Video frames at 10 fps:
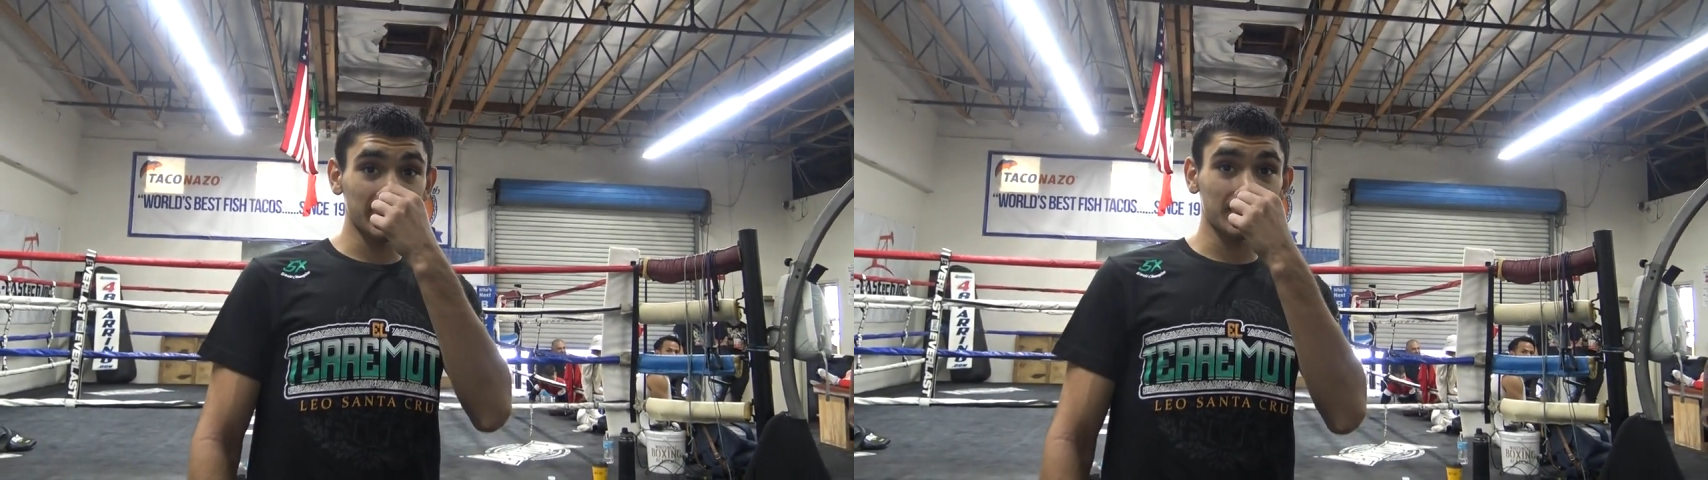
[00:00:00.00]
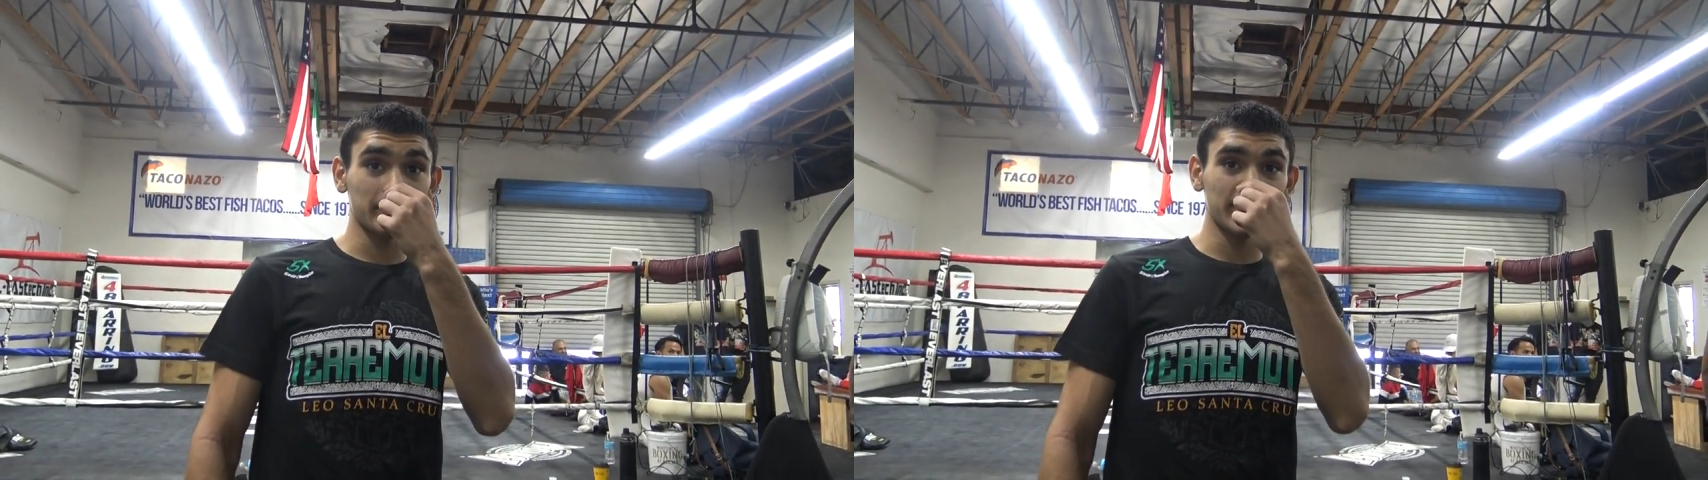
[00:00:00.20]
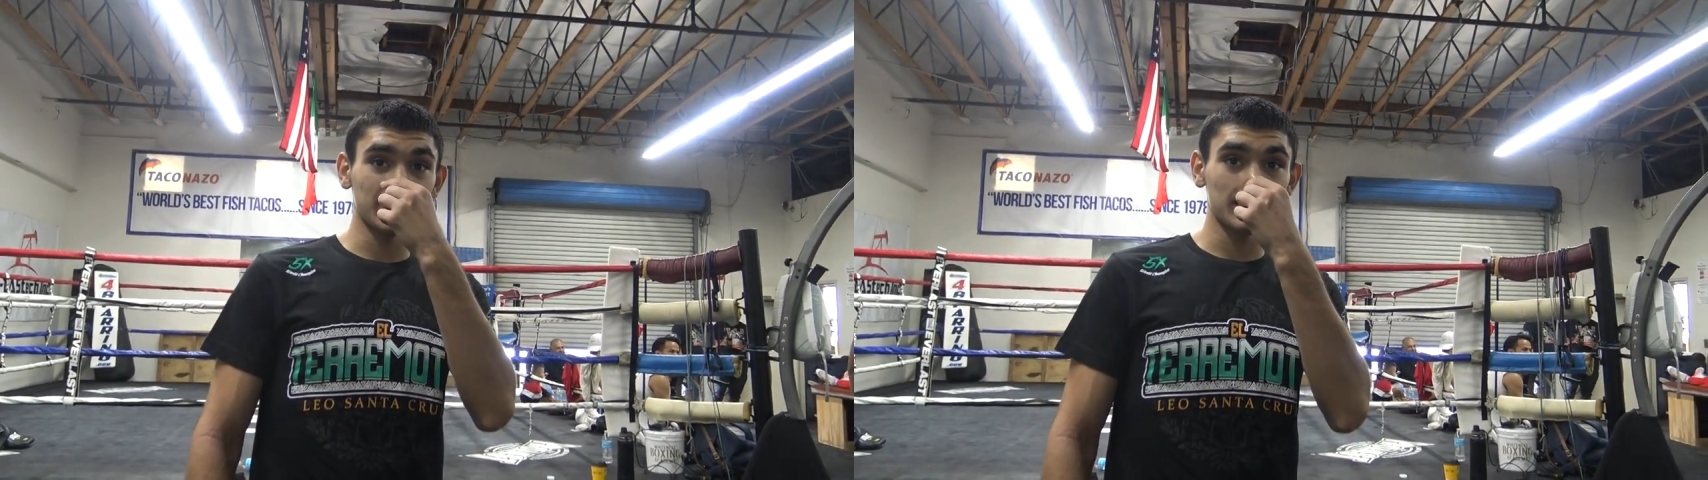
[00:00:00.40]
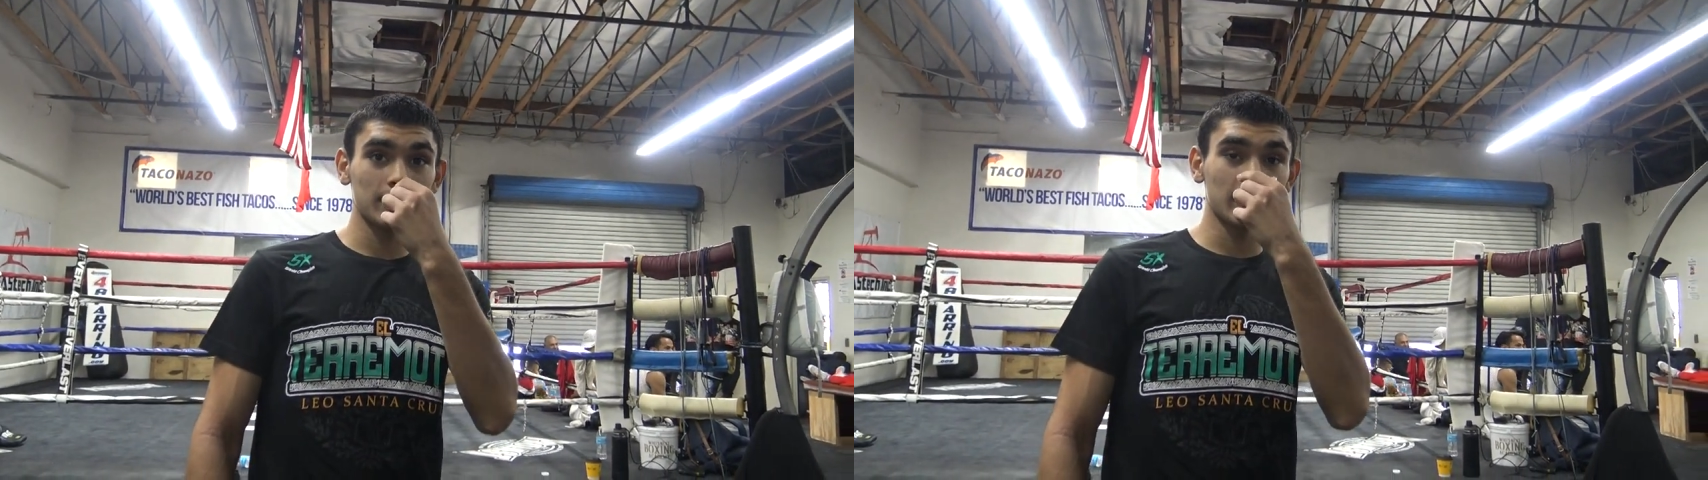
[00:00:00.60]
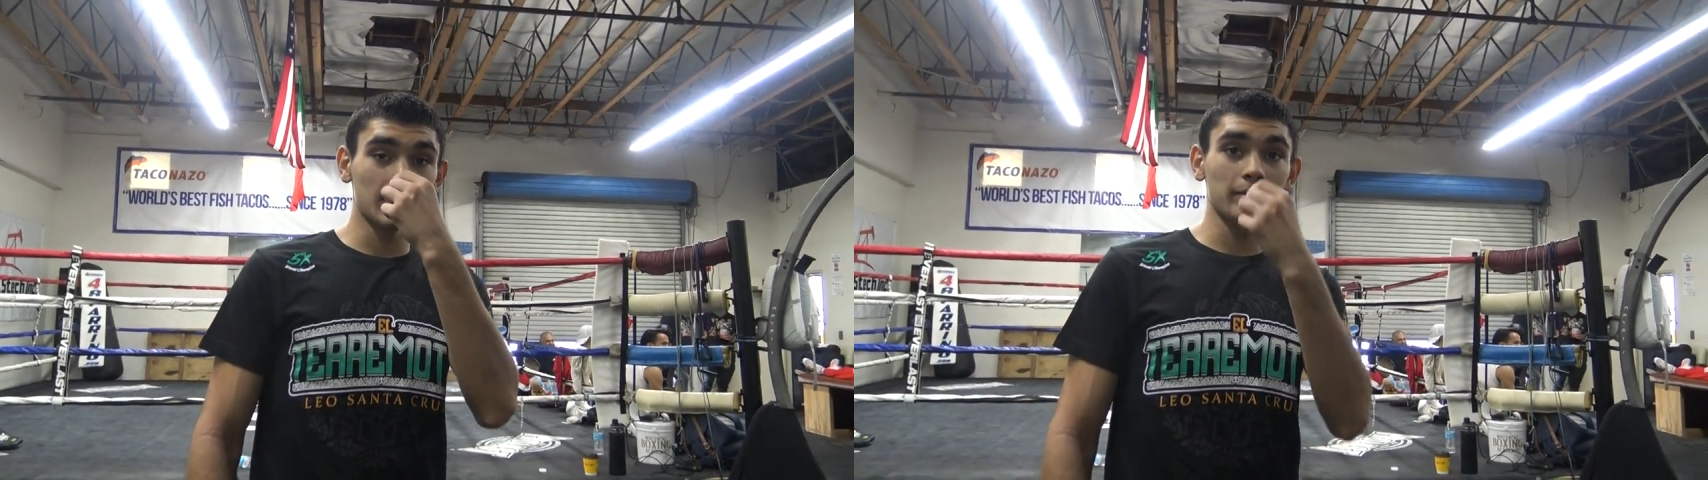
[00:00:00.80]

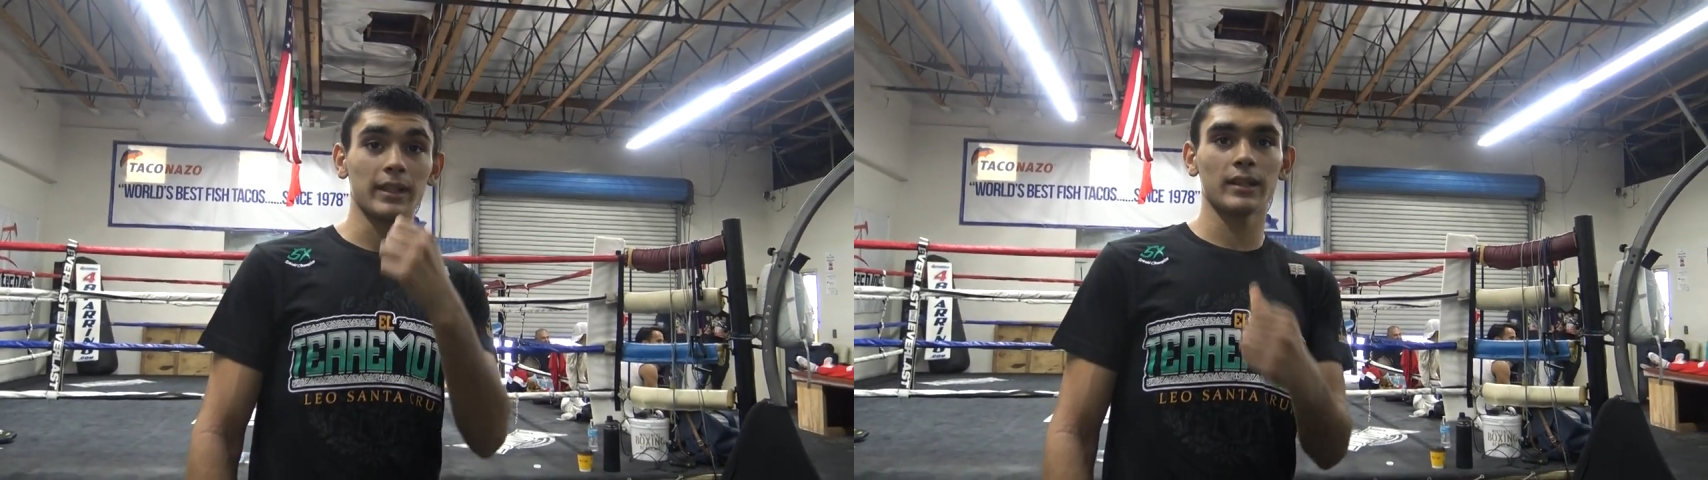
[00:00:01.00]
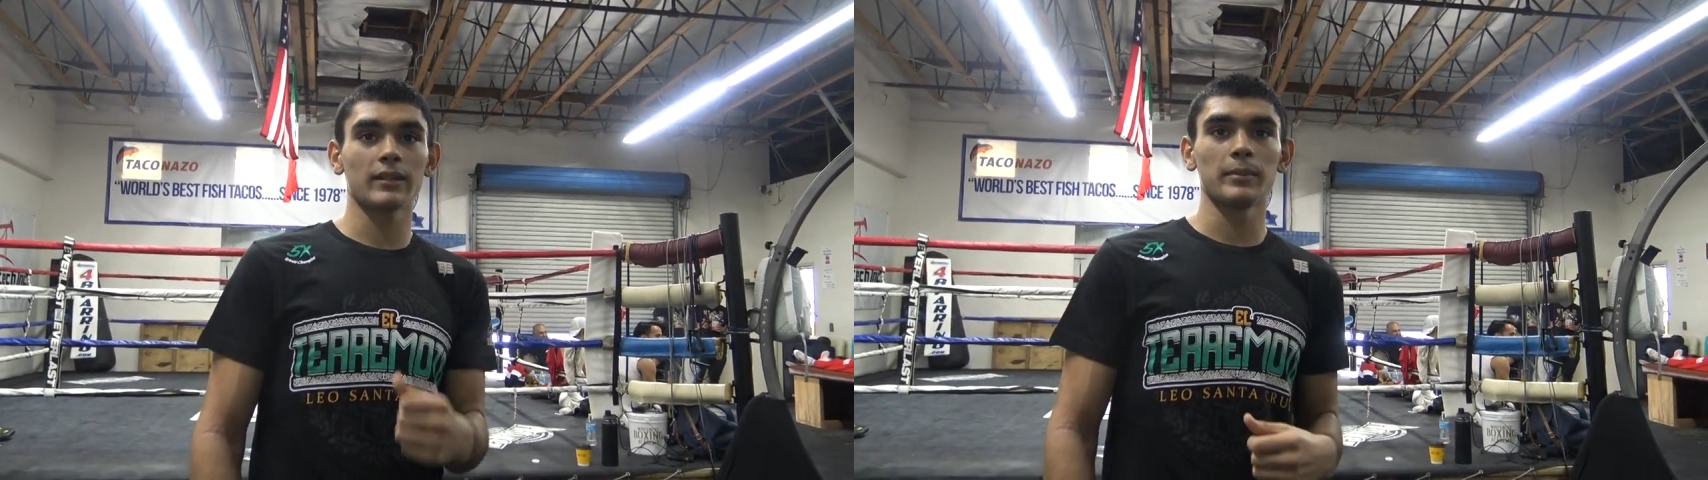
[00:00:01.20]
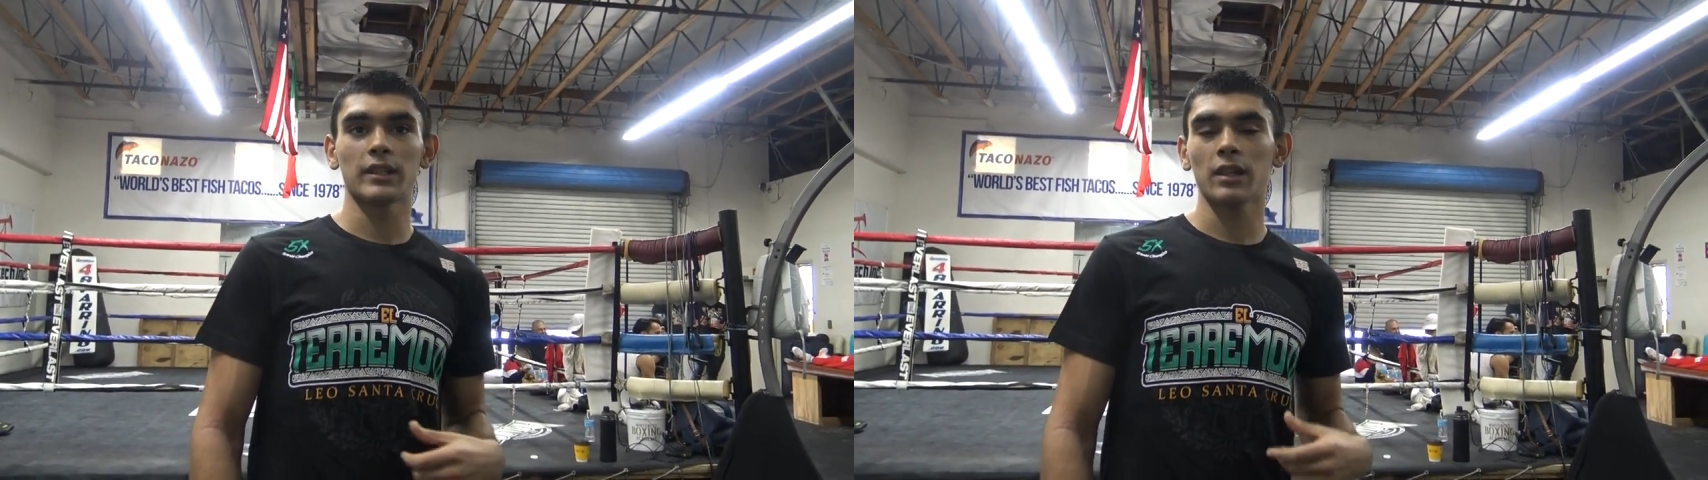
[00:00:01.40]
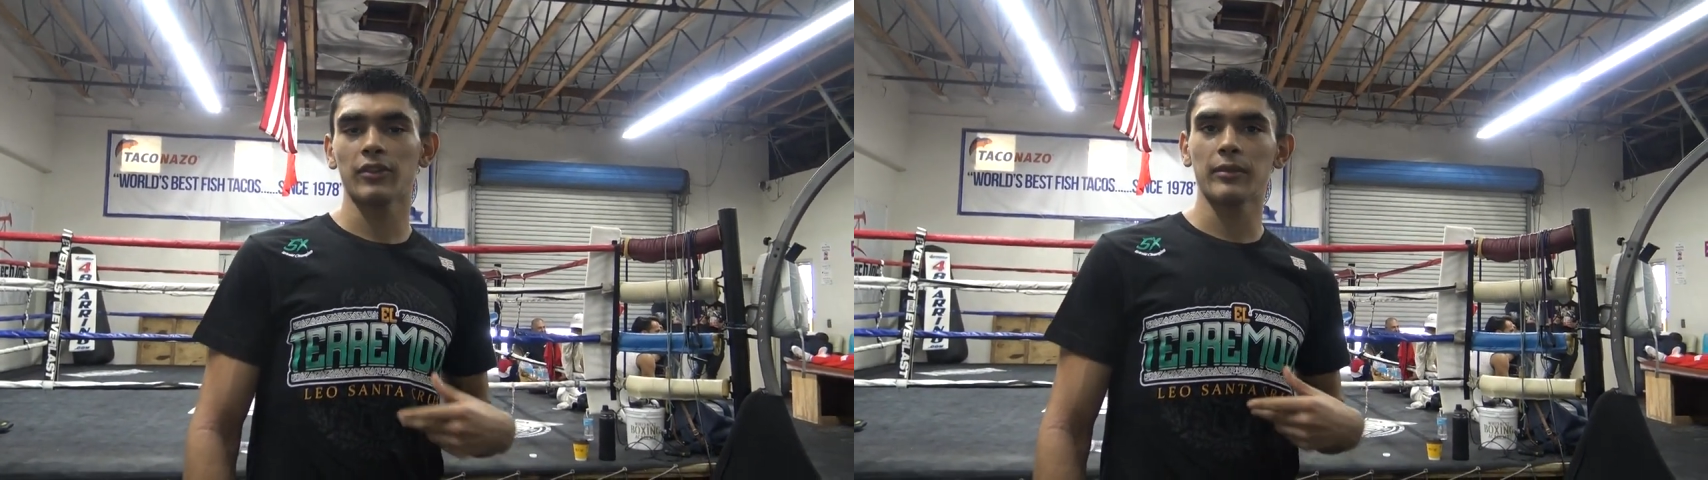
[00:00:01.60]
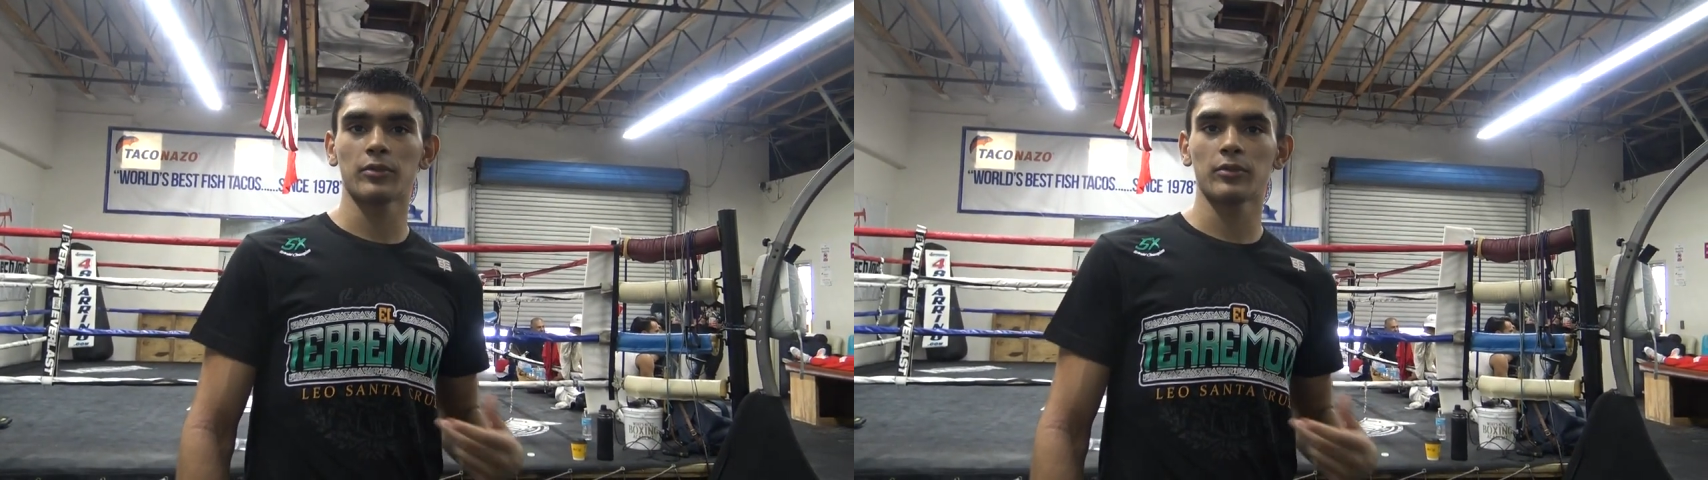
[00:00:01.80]
It's gonna be a, it's gonna be a, it's gonna be a tough fight